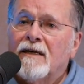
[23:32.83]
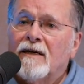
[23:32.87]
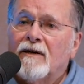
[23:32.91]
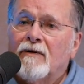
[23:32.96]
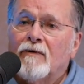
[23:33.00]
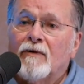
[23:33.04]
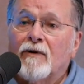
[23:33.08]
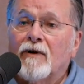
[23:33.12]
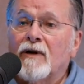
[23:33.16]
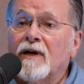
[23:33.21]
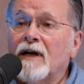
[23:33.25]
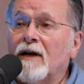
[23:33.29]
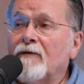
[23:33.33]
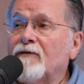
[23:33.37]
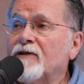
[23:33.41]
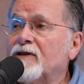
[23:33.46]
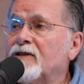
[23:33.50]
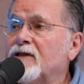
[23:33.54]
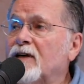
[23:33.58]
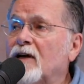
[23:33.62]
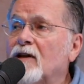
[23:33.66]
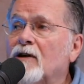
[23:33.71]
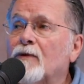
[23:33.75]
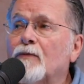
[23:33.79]
We're going to have a
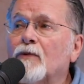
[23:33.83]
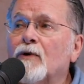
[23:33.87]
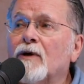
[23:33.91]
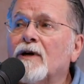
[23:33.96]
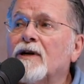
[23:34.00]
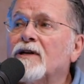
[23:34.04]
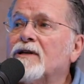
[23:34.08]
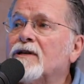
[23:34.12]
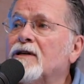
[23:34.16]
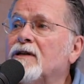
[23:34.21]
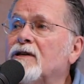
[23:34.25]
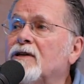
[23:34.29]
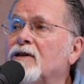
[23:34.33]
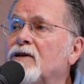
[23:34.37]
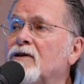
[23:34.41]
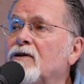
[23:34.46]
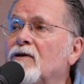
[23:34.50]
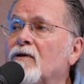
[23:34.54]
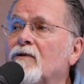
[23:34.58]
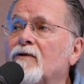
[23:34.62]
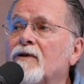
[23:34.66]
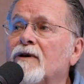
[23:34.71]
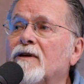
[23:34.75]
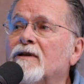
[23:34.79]
celebration. You
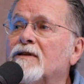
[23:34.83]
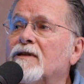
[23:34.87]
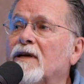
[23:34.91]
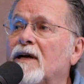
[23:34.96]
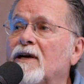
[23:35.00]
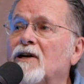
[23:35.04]
know this.